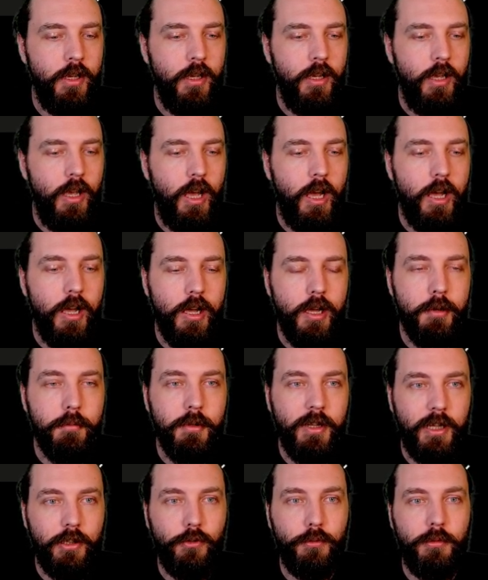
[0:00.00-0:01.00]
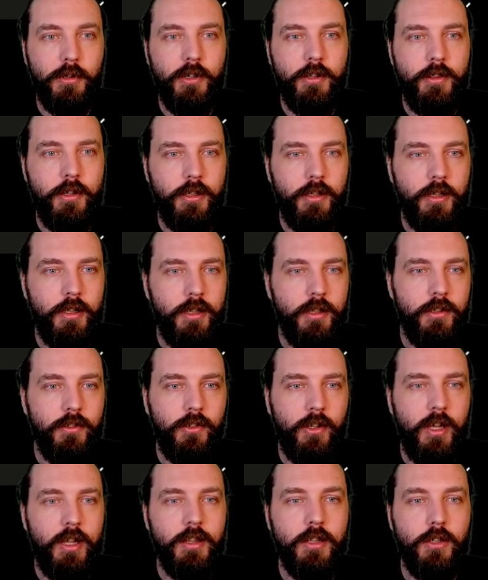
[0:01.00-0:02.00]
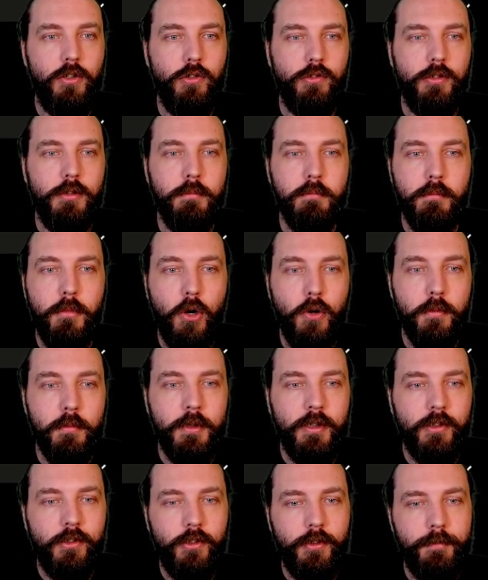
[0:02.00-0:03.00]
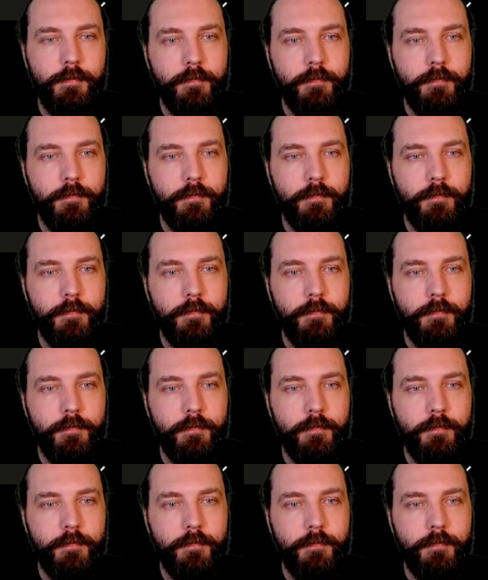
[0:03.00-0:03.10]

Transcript: but that's where I think it is at the current moment.